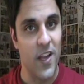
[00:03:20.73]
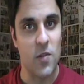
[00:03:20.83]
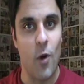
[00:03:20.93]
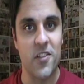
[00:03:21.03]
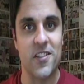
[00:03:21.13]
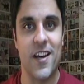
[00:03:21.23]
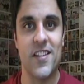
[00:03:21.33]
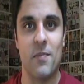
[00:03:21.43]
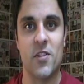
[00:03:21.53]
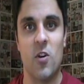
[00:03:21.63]
thanks for watching
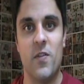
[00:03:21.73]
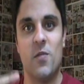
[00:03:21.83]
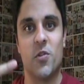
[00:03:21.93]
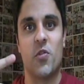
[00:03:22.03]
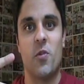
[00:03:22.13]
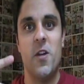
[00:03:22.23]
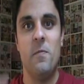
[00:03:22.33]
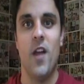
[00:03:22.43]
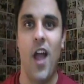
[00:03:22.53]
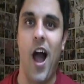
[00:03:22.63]
today's episode of Equals 3.
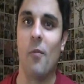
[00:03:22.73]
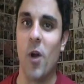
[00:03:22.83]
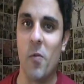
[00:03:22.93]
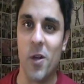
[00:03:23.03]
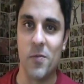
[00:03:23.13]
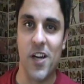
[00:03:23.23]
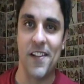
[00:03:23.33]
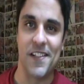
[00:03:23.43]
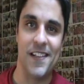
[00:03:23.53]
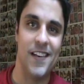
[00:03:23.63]
I'm Ray William
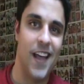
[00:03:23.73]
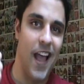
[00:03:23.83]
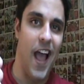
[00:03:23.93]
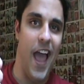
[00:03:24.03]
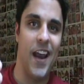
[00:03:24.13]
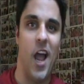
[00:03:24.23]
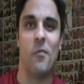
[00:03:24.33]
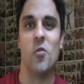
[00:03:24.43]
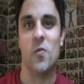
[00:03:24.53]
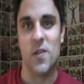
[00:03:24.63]
Johnson and I
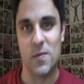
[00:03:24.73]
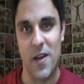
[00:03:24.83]
approve this